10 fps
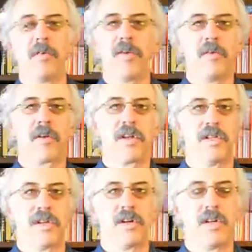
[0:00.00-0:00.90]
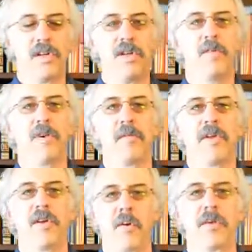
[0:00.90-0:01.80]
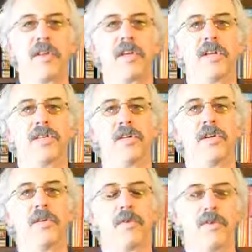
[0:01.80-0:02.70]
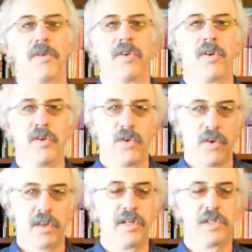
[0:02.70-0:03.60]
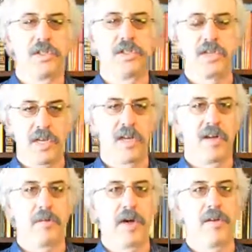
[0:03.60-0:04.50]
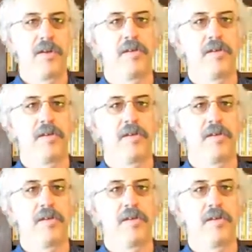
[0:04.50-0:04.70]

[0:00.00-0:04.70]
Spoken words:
to be overly concerned with what the audience is thinking about you.